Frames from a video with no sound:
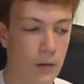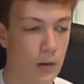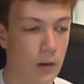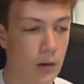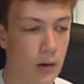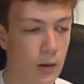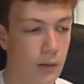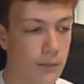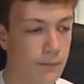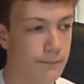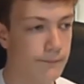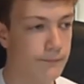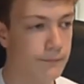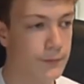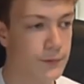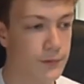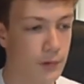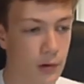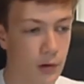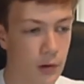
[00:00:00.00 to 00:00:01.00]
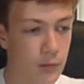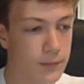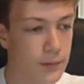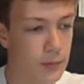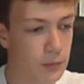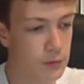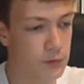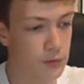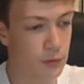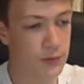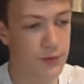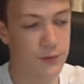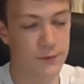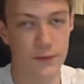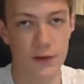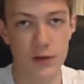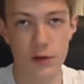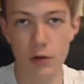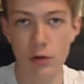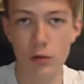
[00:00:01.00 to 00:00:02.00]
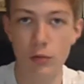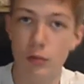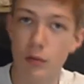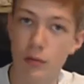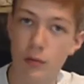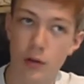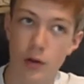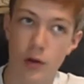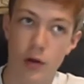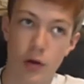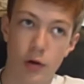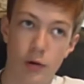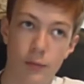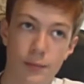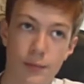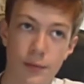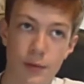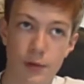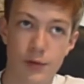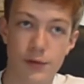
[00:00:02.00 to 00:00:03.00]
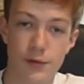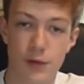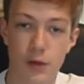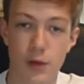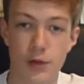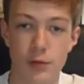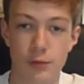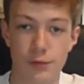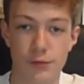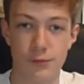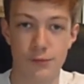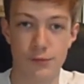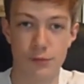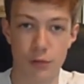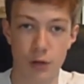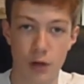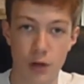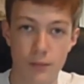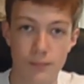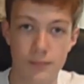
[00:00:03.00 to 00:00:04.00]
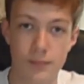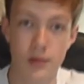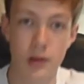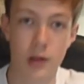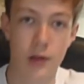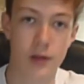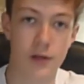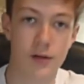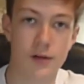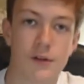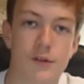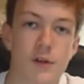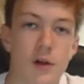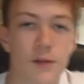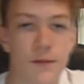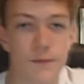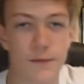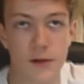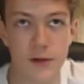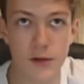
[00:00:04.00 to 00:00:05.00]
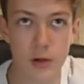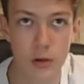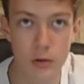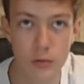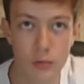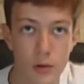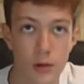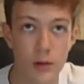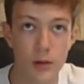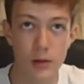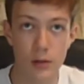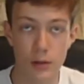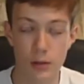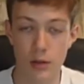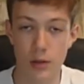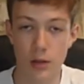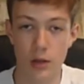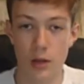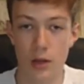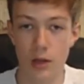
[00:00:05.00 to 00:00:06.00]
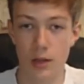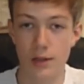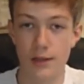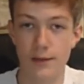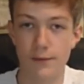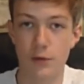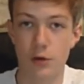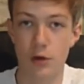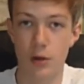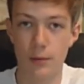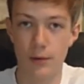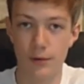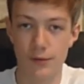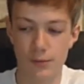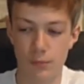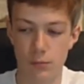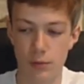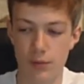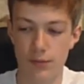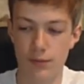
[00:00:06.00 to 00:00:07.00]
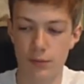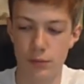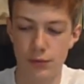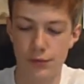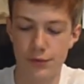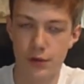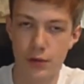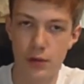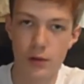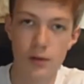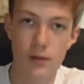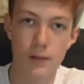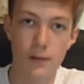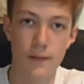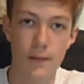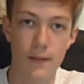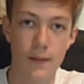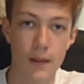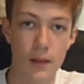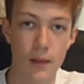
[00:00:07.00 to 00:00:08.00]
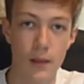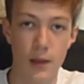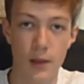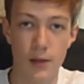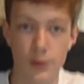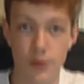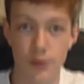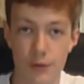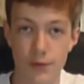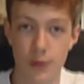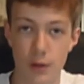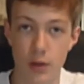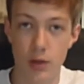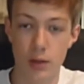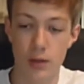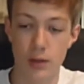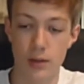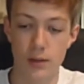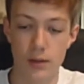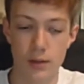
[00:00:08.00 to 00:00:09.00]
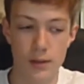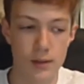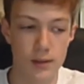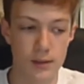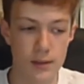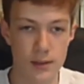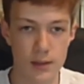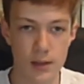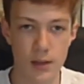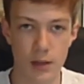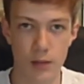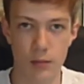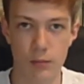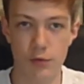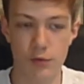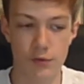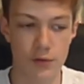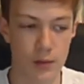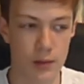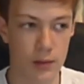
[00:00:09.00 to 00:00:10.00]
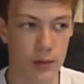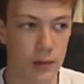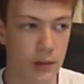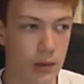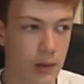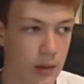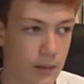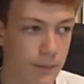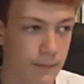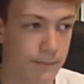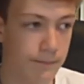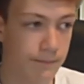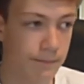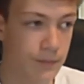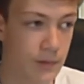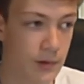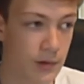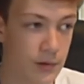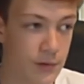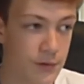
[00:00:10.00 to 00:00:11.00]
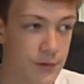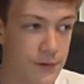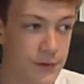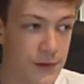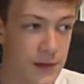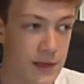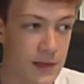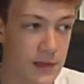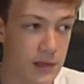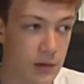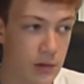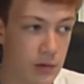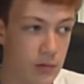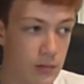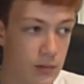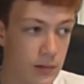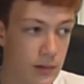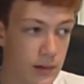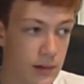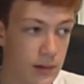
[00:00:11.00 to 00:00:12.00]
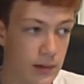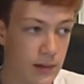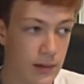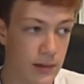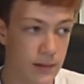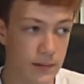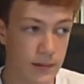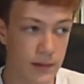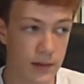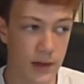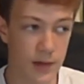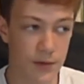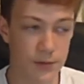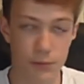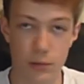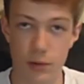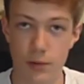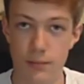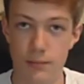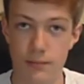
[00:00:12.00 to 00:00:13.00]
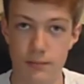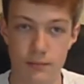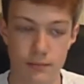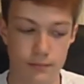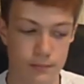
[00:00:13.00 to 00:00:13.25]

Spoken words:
So I hope you enjoyed this video. I hope that you'll subscribe, like and dislike the video, leave your comments on what your thoughts are, and yeah, we shall see you in the next one.